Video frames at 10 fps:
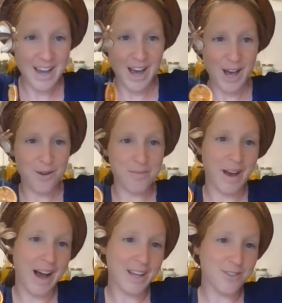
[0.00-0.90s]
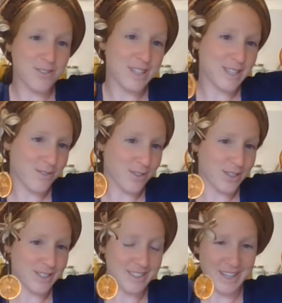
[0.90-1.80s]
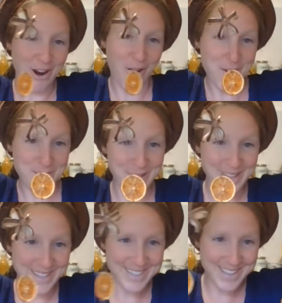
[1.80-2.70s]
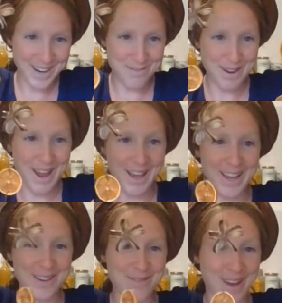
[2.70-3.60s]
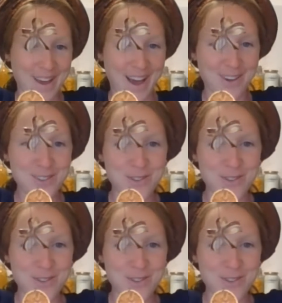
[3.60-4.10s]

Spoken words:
I use this for an art piece that I've been hanging in my house.